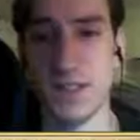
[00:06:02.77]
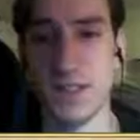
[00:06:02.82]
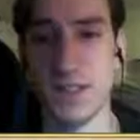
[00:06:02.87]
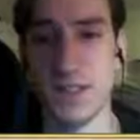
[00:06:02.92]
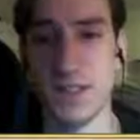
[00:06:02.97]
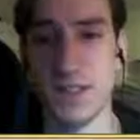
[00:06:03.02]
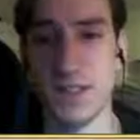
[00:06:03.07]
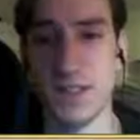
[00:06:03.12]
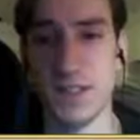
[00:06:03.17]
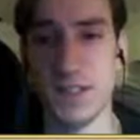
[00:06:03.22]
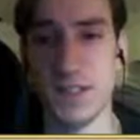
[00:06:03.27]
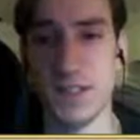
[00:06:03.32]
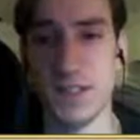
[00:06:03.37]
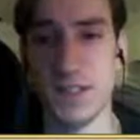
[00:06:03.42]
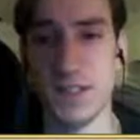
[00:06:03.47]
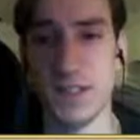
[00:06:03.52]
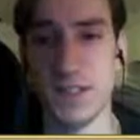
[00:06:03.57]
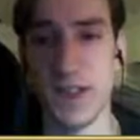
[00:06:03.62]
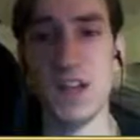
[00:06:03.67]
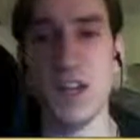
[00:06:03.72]
when you see
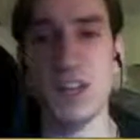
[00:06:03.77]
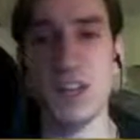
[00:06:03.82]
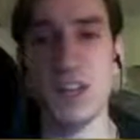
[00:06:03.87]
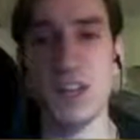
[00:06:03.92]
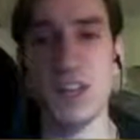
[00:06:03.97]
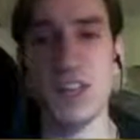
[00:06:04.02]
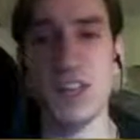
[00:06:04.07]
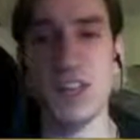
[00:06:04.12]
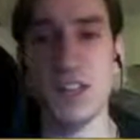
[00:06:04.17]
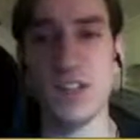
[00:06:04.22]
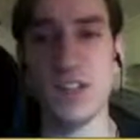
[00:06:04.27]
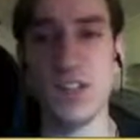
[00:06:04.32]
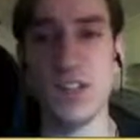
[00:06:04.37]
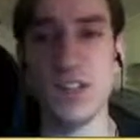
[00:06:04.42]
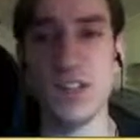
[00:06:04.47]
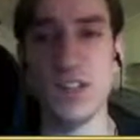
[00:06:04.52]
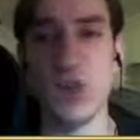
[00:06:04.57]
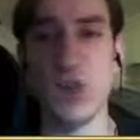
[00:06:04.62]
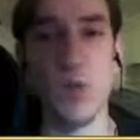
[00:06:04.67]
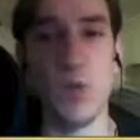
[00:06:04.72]
Jeskai
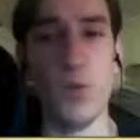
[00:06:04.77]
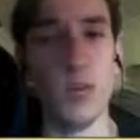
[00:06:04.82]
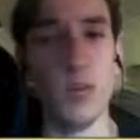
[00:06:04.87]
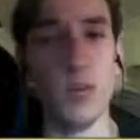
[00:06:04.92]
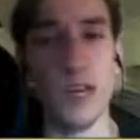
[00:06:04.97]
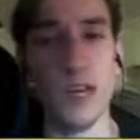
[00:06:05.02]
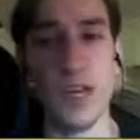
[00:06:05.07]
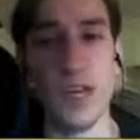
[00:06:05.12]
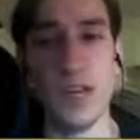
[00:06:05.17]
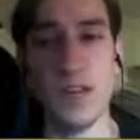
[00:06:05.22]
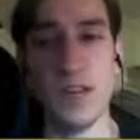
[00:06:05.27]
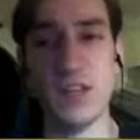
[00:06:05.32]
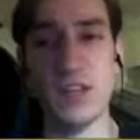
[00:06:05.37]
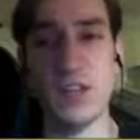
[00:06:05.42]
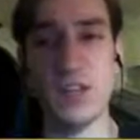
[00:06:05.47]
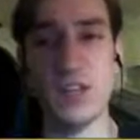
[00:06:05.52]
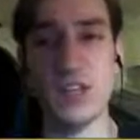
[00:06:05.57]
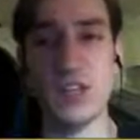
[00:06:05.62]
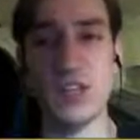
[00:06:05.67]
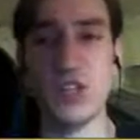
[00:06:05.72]
Stoneblade,
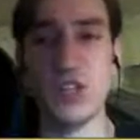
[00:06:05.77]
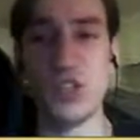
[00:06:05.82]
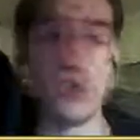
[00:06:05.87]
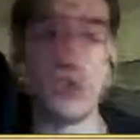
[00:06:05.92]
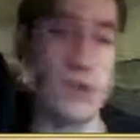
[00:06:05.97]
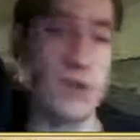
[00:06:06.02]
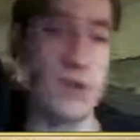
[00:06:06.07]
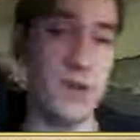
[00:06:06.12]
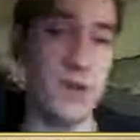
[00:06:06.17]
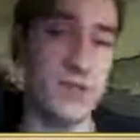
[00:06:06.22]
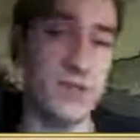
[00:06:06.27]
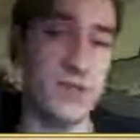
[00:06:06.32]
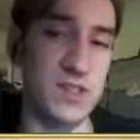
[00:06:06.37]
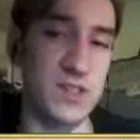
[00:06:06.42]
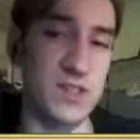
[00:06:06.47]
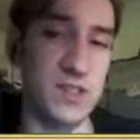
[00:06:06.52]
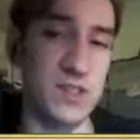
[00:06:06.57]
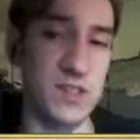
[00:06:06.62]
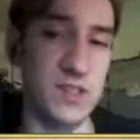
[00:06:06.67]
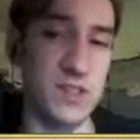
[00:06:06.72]
you see True Name
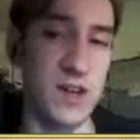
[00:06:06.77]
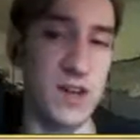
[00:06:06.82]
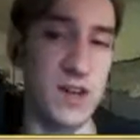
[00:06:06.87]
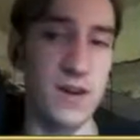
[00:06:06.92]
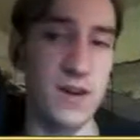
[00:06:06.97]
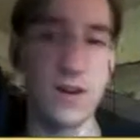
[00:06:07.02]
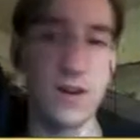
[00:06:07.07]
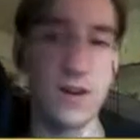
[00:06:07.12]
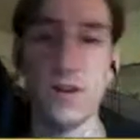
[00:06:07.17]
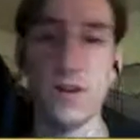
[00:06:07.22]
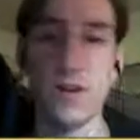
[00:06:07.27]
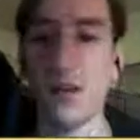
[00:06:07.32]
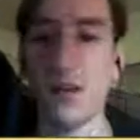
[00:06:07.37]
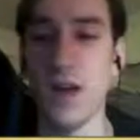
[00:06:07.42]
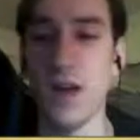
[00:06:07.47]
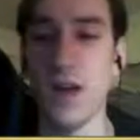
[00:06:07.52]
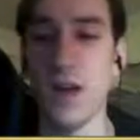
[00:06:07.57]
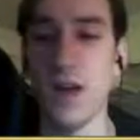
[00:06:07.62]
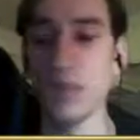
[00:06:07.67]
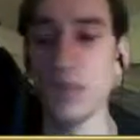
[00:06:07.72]
Nemesis in there,
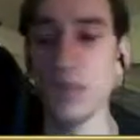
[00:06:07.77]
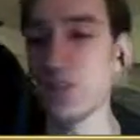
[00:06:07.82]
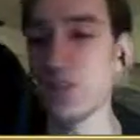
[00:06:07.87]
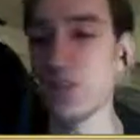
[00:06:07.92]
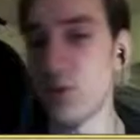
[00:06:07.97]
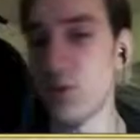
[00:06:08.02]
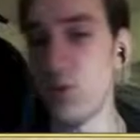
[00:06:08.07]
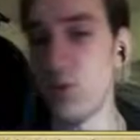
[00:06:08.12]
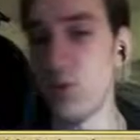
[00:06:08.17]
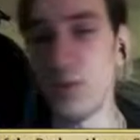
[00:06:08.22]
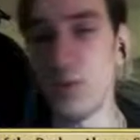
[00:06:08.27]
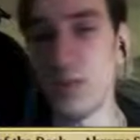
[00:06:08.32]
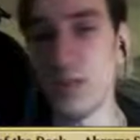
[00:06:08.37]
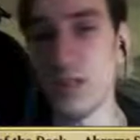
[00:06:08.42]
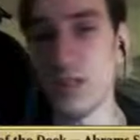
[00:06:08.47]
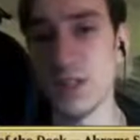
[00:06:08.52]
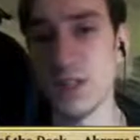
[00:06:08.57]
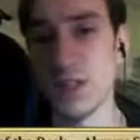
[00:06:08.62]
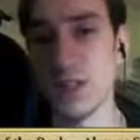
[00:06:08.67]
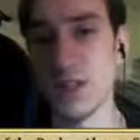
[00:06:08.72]
obviously Stoneforge
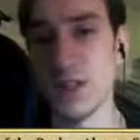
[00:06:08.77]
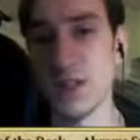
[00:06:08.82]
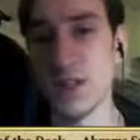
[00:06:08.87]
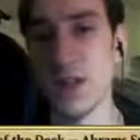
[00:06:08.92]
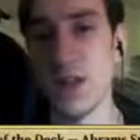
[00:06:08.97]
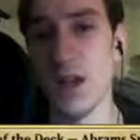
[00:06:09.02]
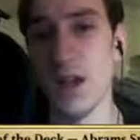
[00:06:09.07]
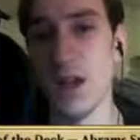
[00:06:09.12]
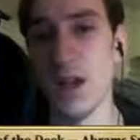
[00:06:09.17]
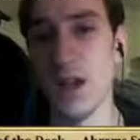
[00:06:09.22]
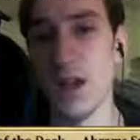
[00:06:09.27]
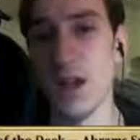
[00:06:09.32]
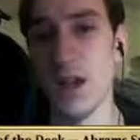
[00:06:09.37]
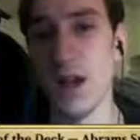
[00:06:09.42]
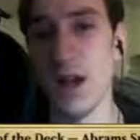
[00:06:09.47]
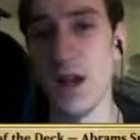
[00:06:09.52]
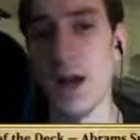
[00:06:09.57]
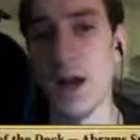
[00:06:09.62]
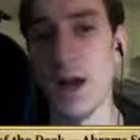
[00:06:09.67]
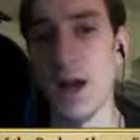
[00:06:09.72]
Mystic.
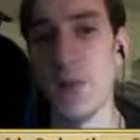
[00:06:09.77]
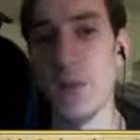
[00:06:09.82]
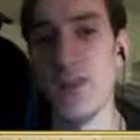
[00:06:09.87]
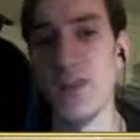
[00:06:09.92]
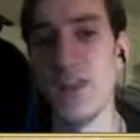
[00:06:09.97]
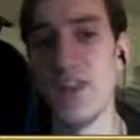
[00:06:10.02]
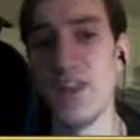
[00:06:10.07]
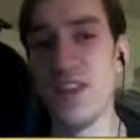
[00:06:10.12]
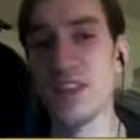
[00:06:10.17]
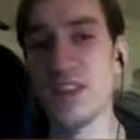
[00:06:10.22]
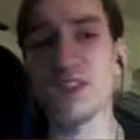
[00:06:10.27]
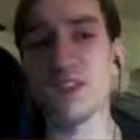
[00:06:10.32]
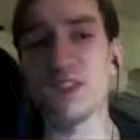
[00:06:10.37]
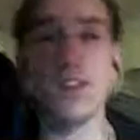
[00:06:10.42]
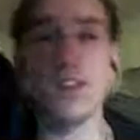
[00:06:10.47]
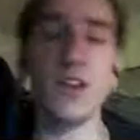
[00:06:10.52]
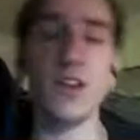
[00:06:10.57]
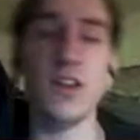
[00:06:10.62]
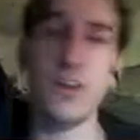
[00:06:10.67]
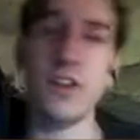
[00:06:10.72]
This is a
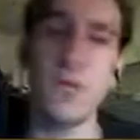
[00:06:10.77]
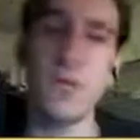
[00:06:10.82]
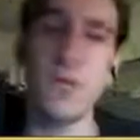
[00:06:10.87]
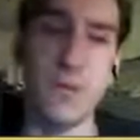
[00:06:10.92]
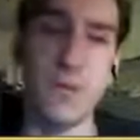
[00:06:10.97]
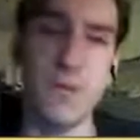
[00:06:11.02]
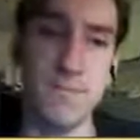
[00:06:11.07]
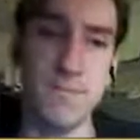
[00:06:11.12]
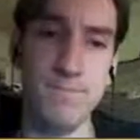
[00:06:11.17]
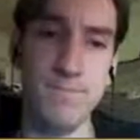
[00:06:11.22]
little different.